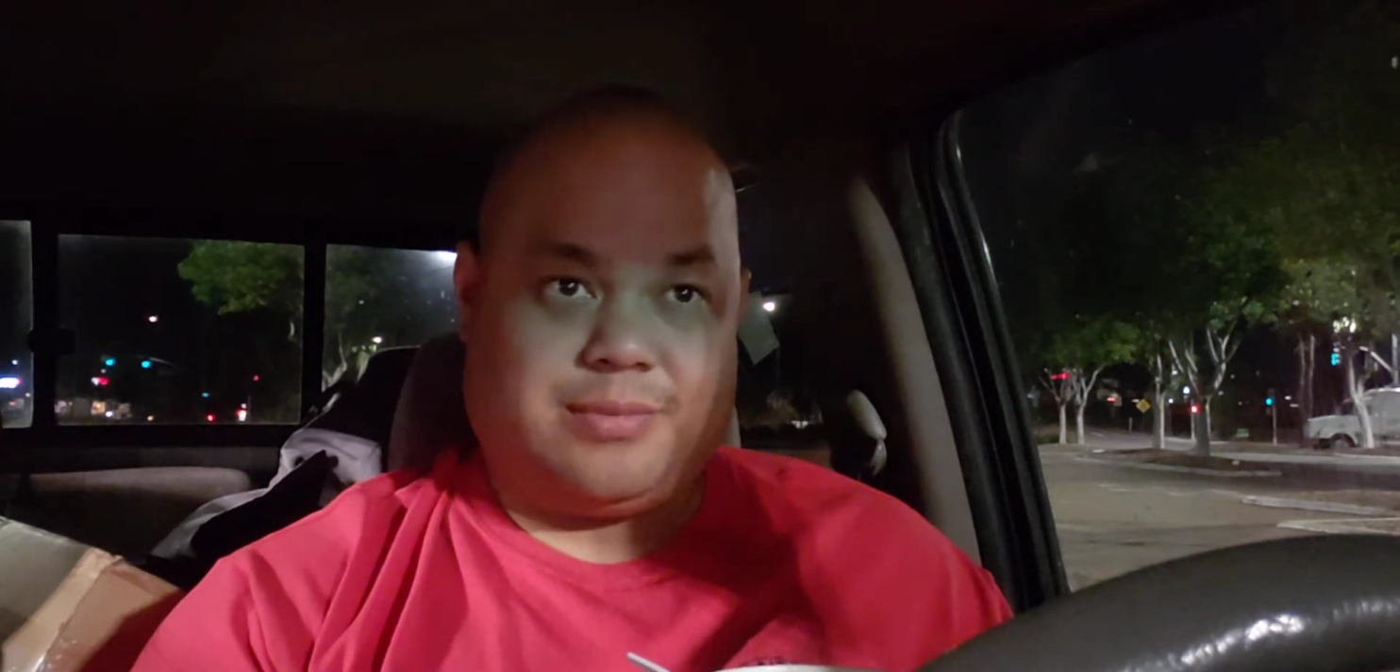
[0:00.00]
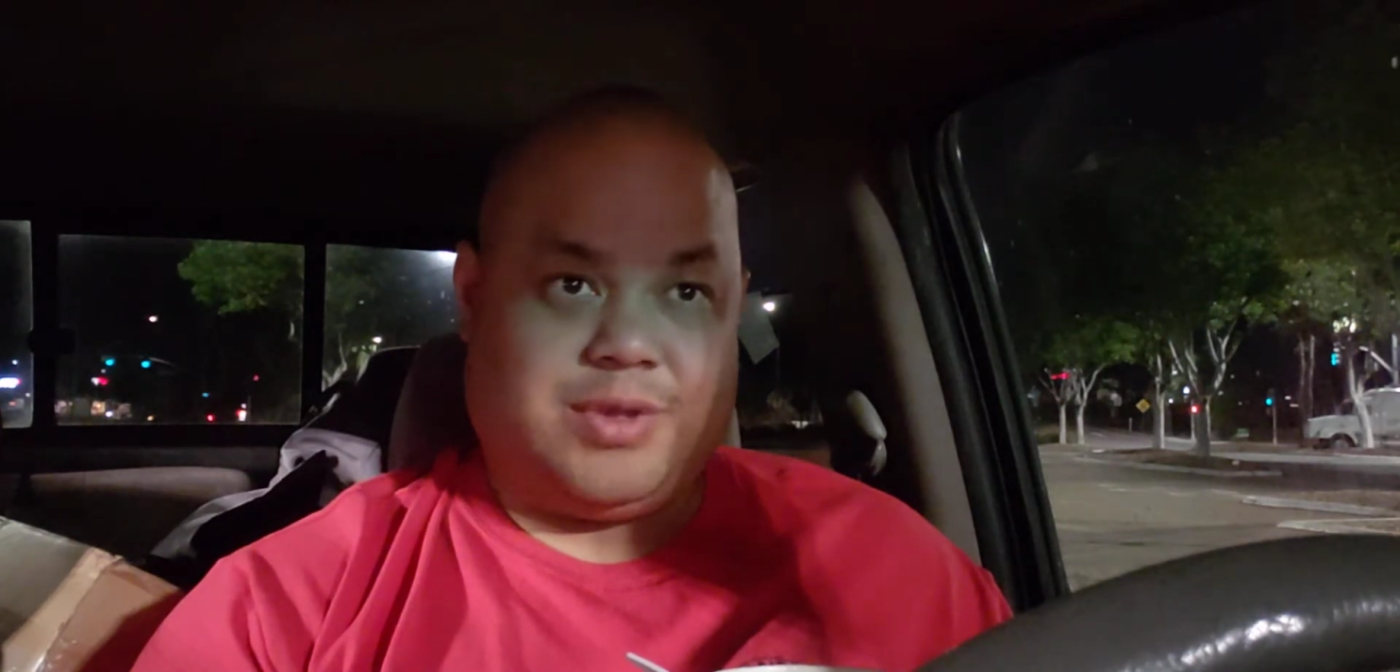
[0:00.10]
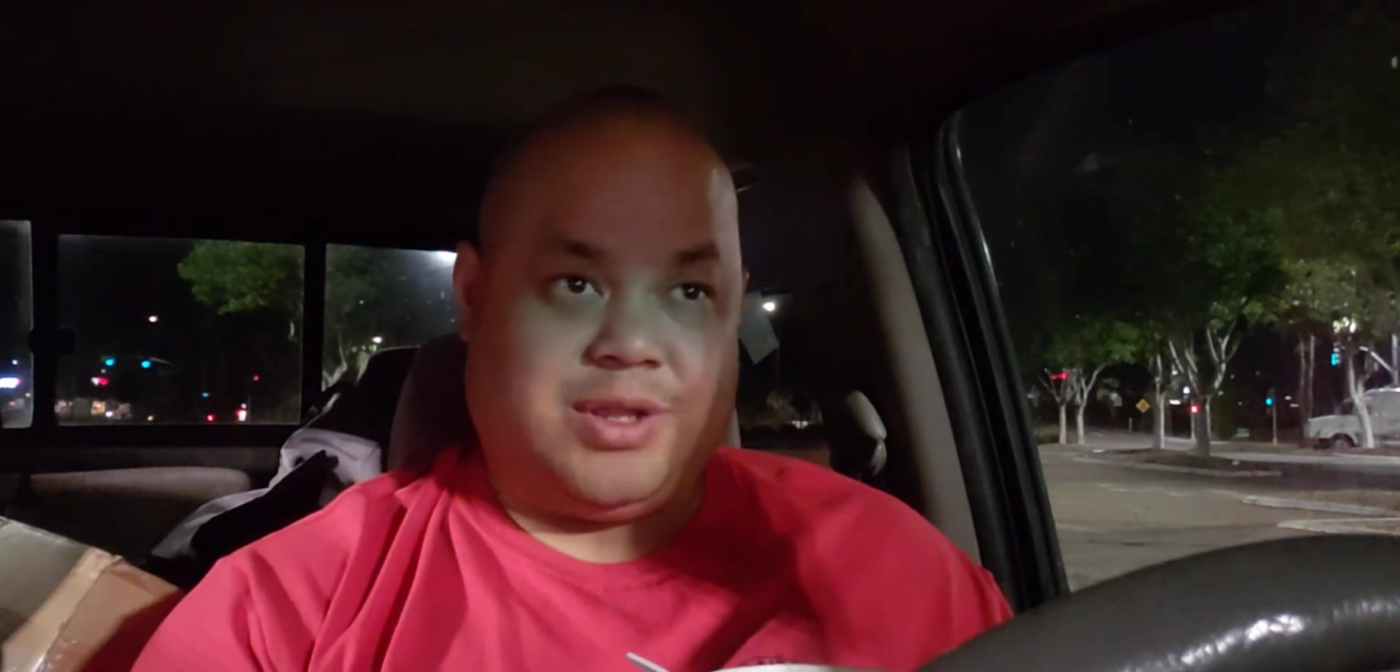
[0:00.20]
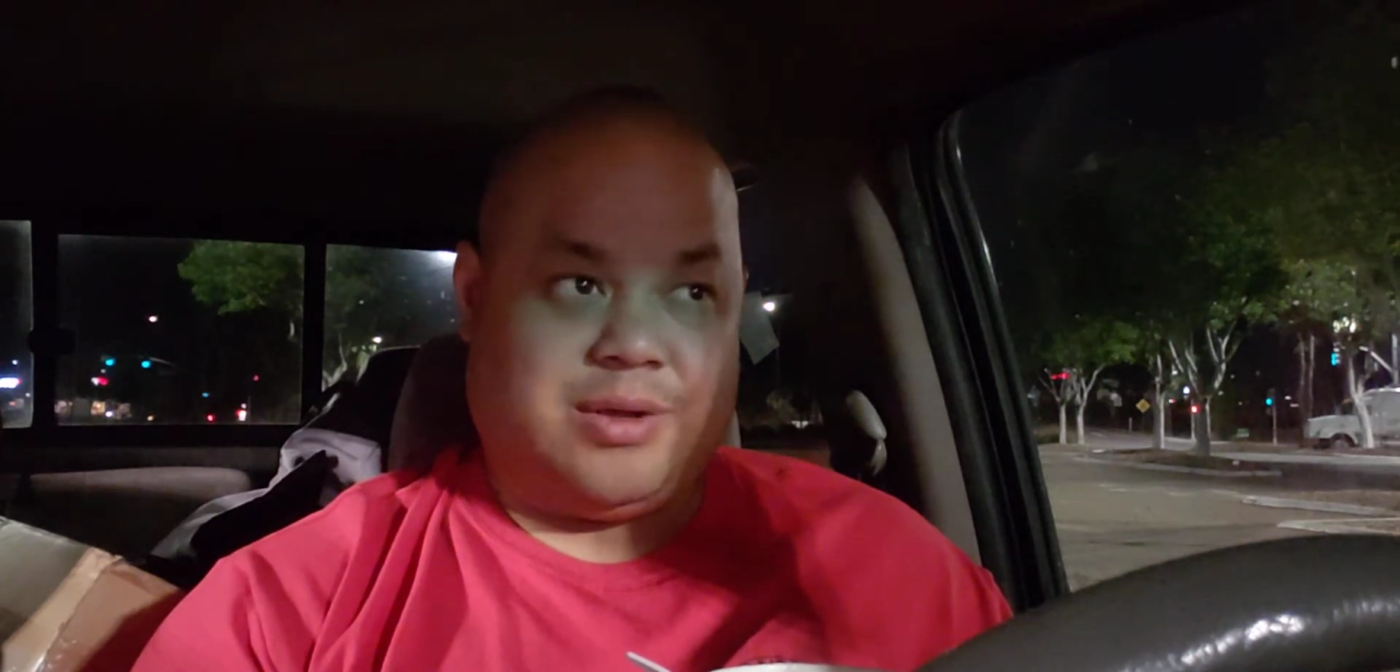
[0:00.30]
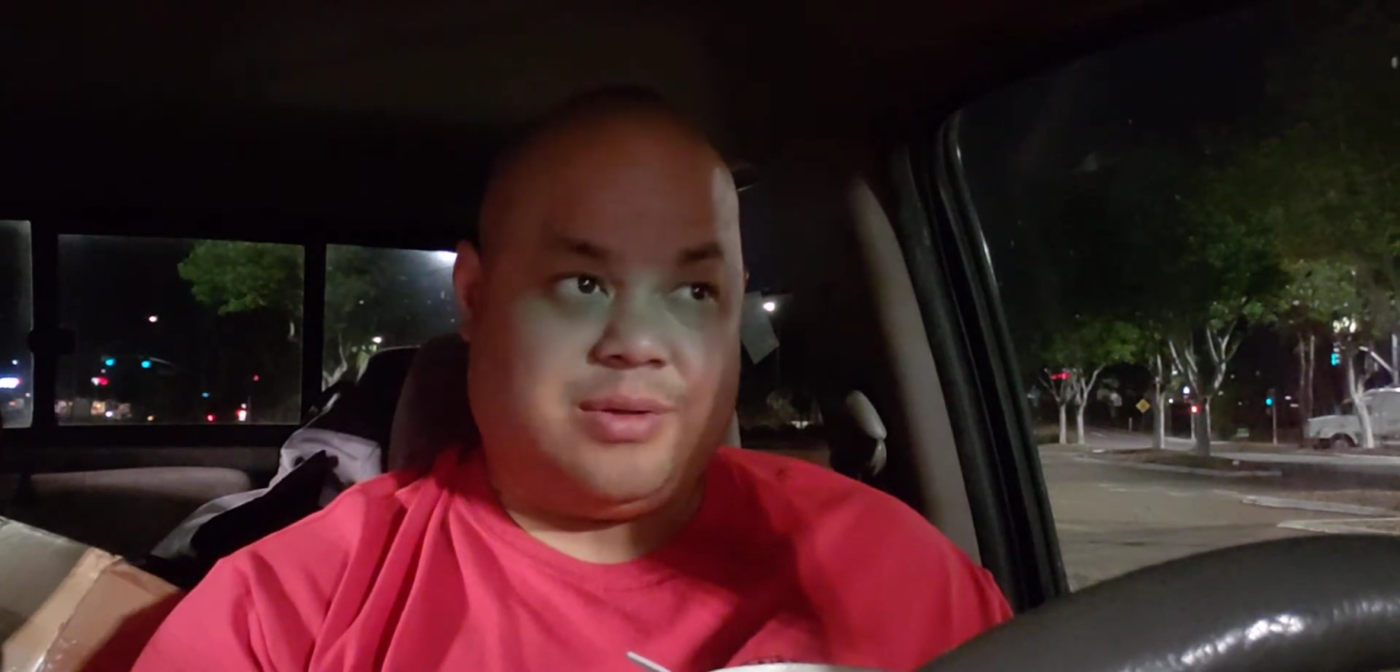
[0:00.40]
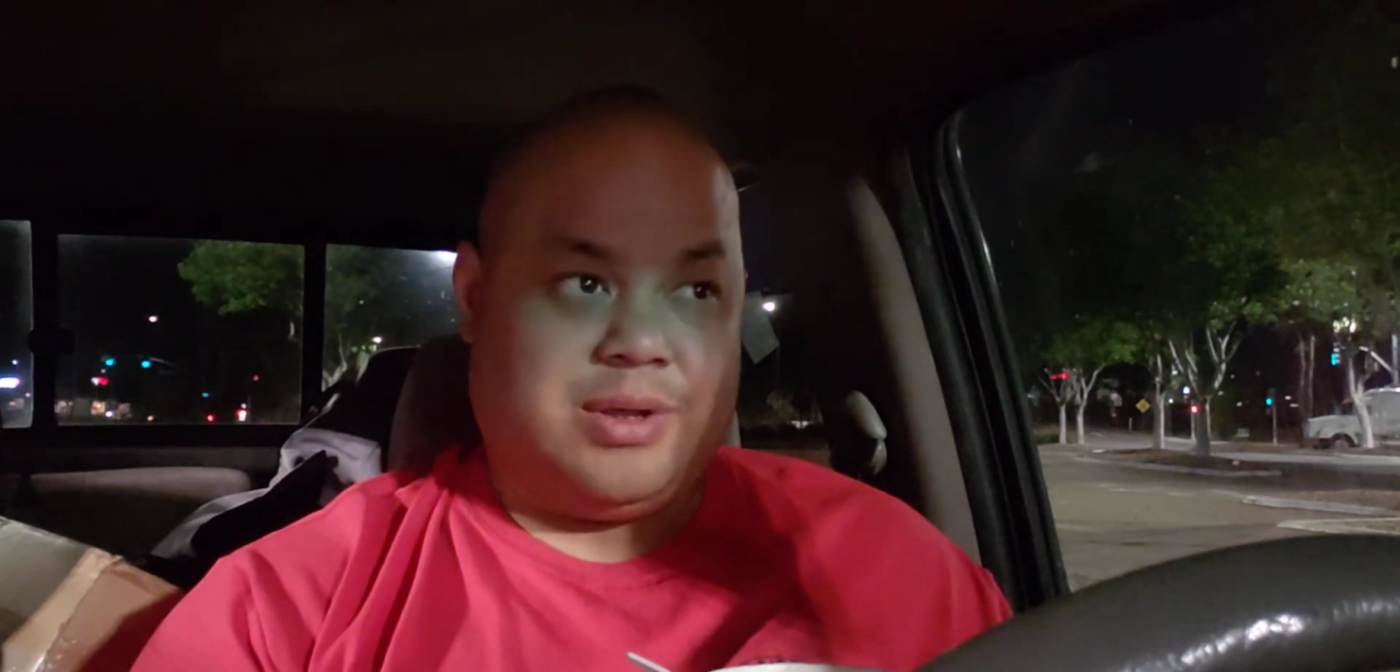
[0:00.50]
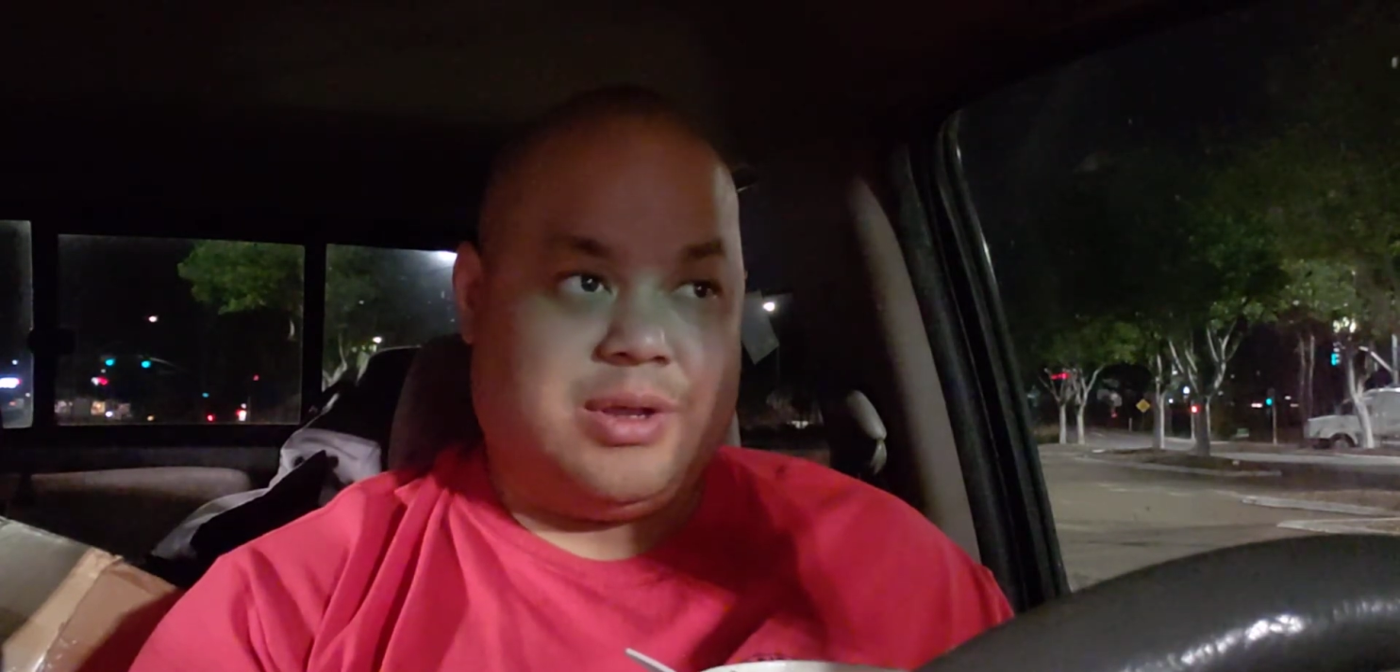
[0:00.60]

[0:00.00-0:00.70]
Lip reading: You know,